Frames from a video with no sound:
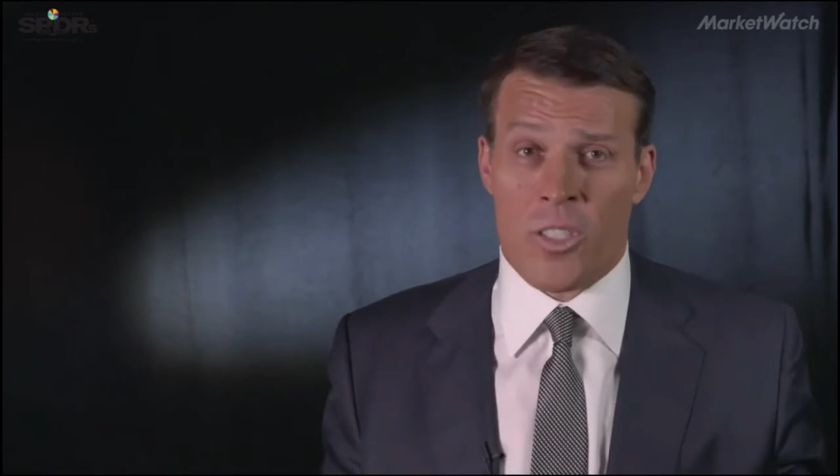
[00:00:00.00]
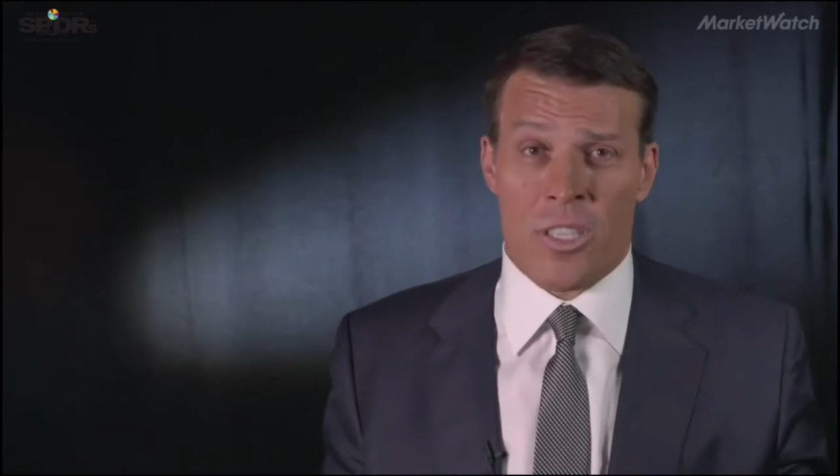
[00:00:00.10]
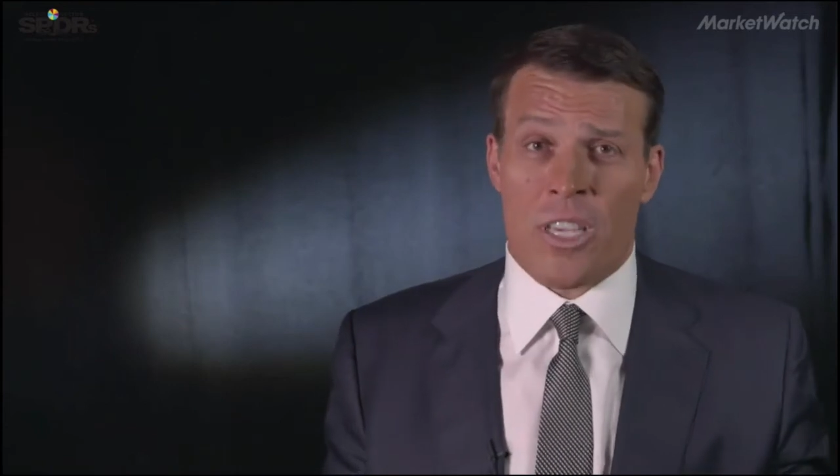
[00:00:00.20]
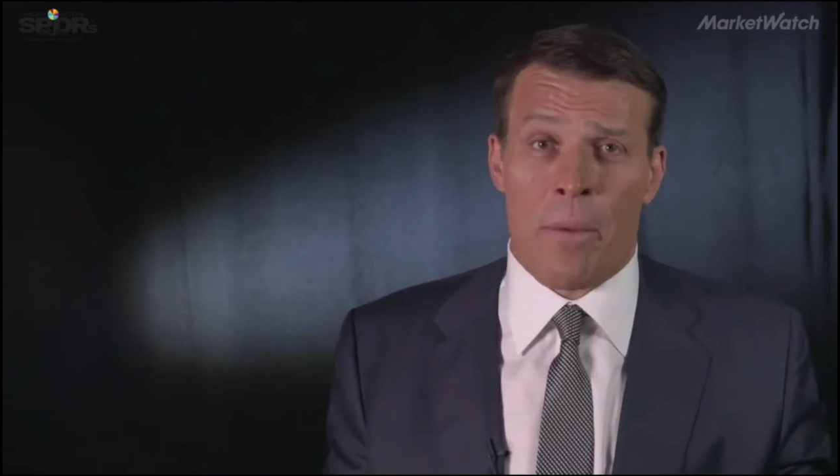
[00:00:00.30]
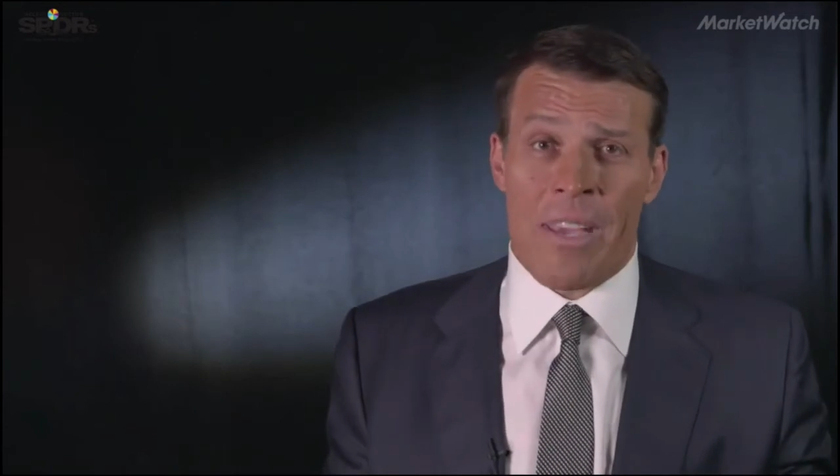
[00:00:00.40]

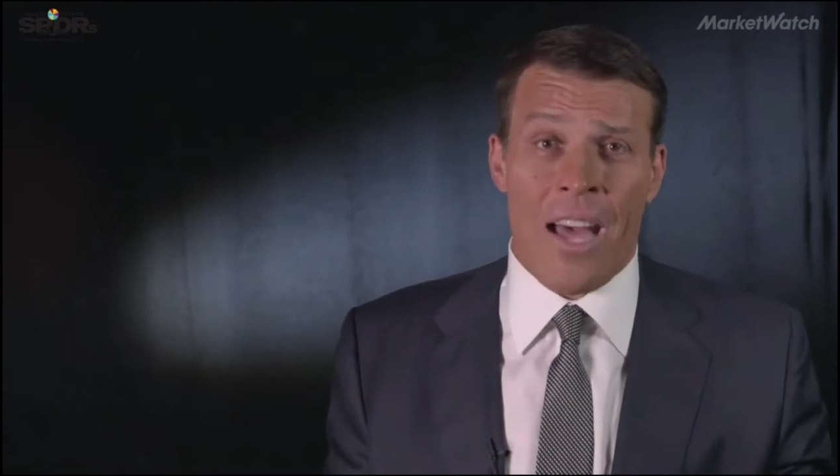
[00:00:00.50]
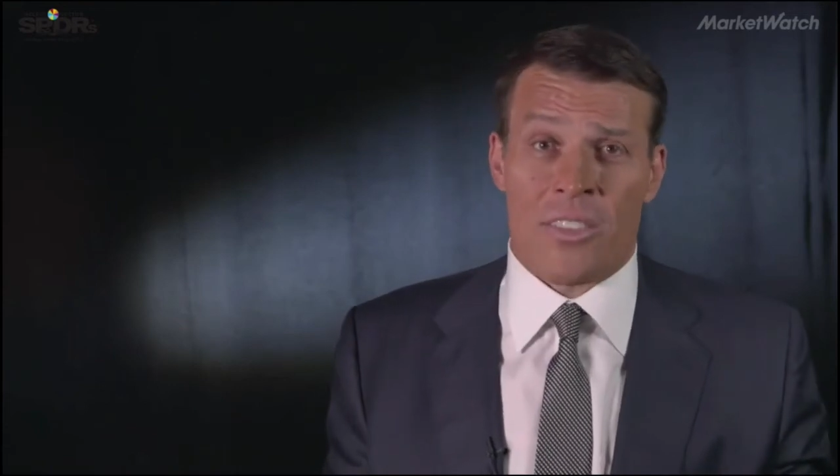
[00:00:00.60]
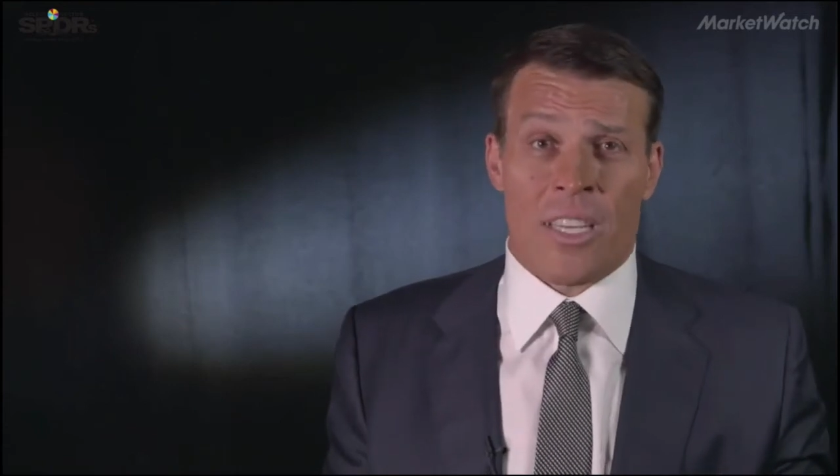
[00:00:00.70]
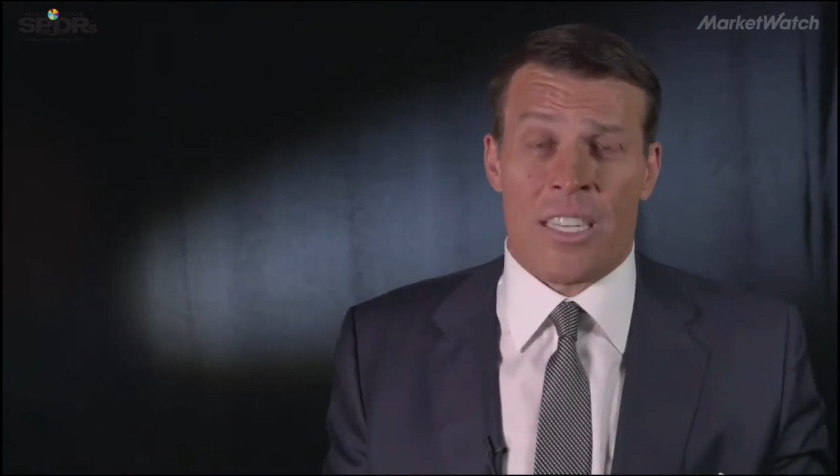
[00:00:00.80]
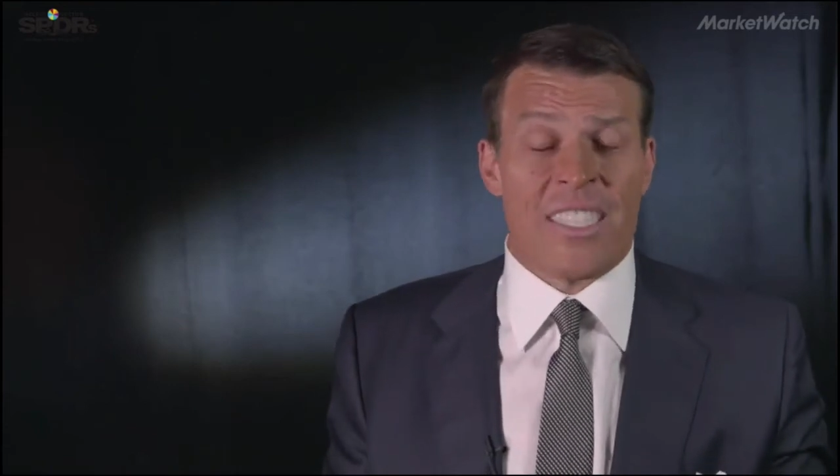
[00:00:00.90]
is coming out.
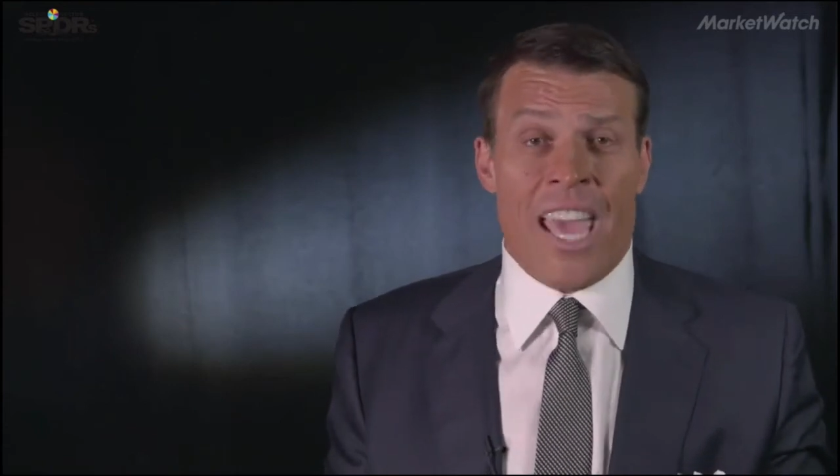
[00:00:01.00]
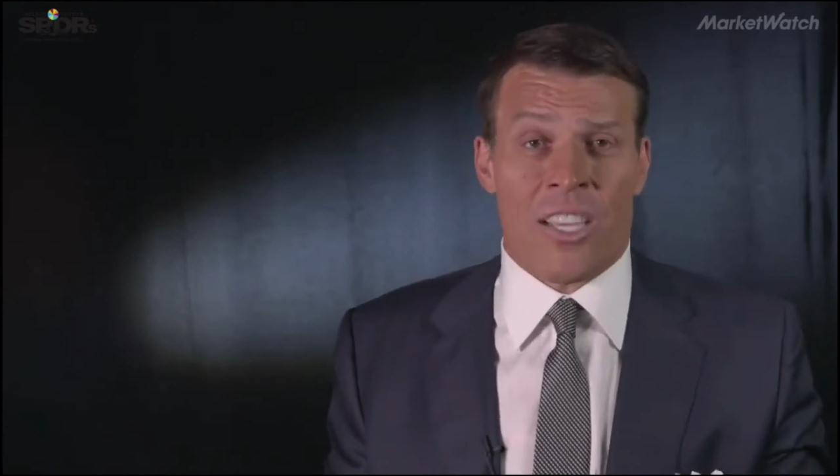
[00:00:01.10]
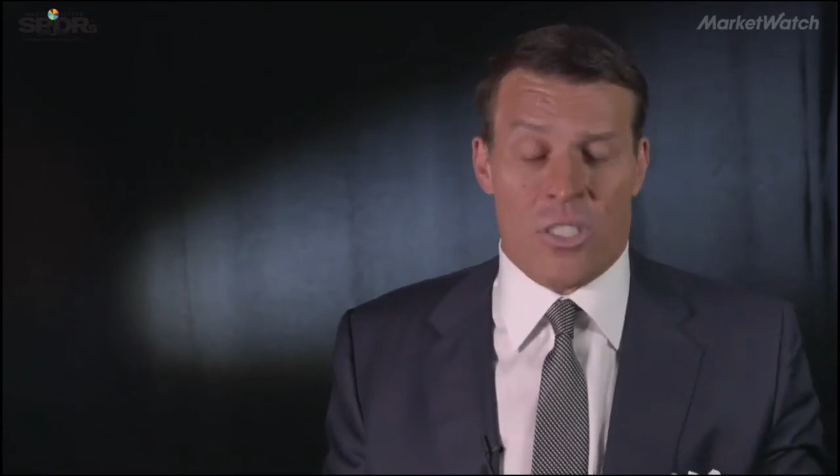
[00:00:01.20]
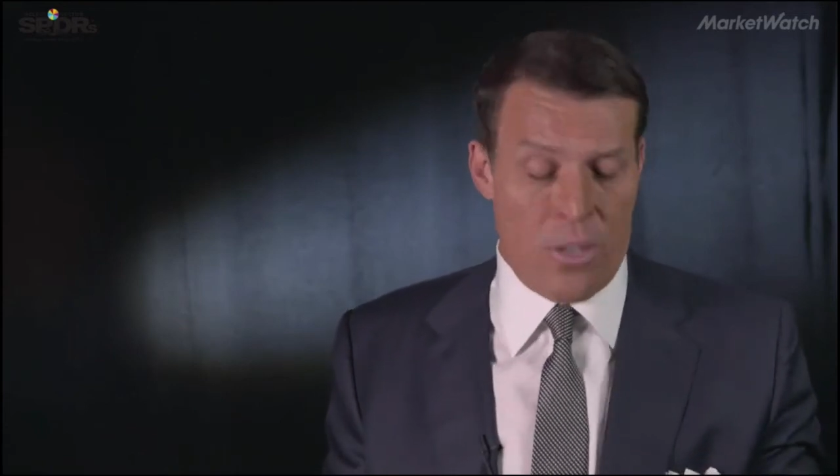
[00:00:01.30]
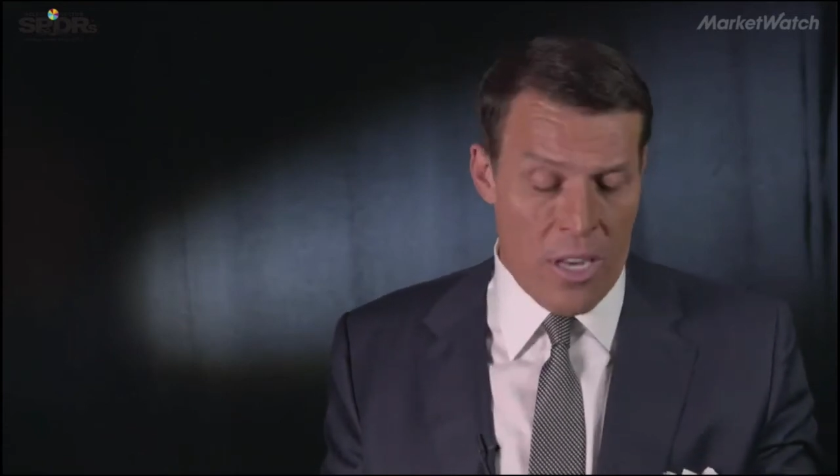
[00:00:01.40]
It's going to take
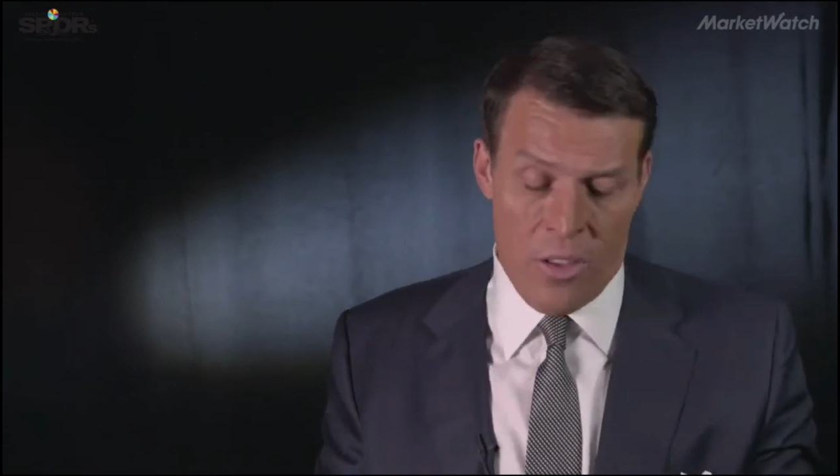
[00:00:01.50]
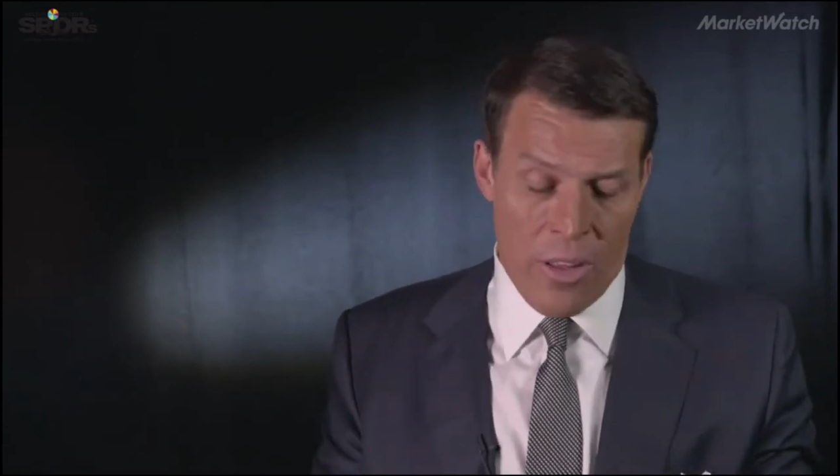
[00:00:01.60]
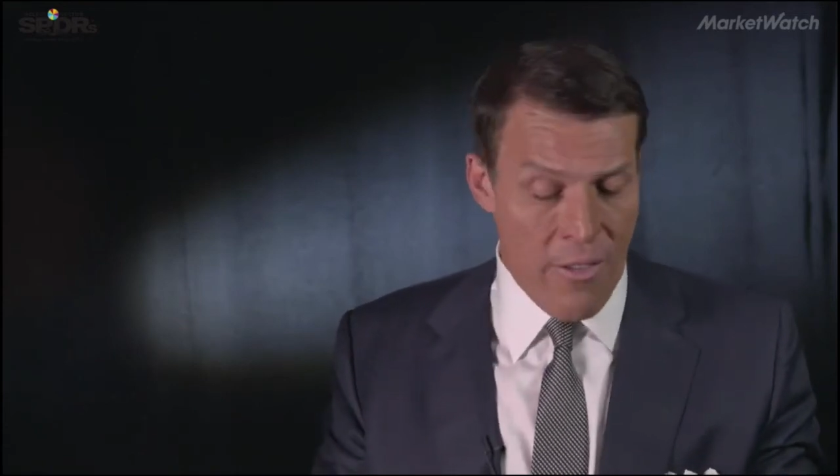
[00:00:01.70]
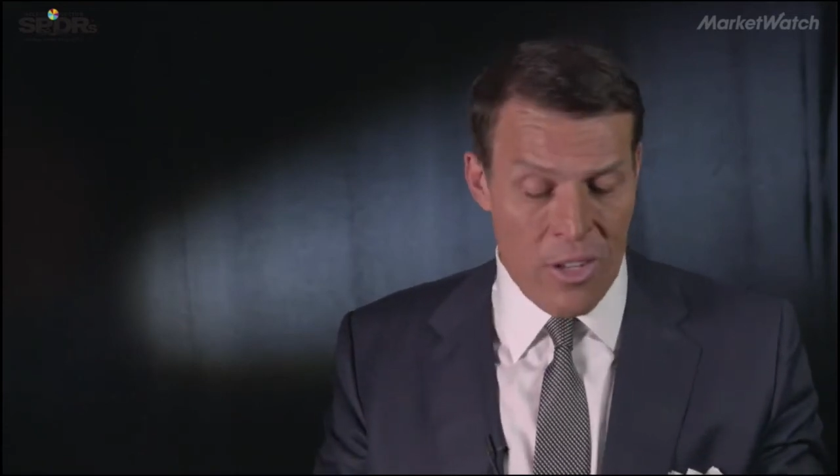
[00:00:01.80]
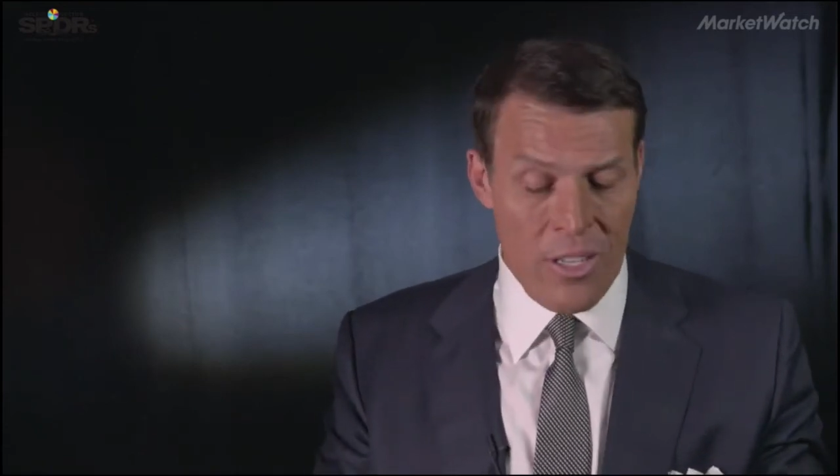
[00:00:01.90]
us to another
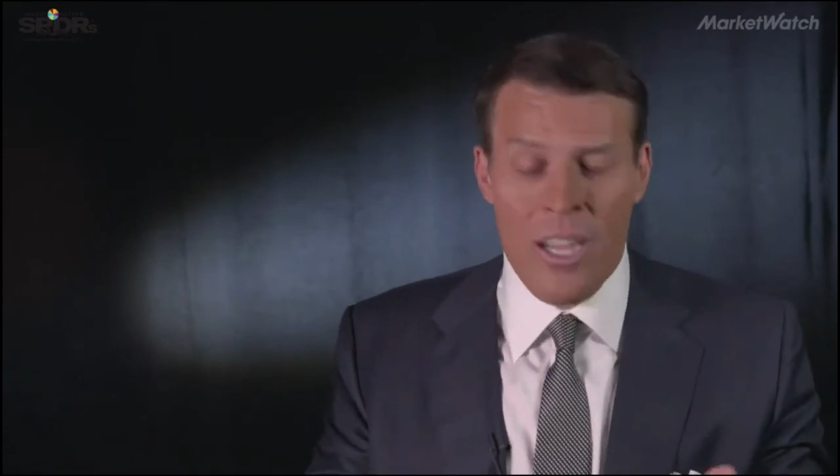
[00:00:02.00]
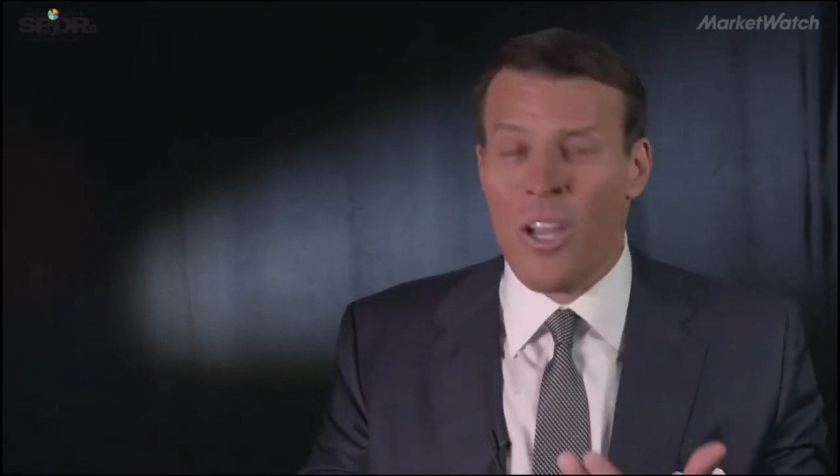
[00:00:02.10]
level.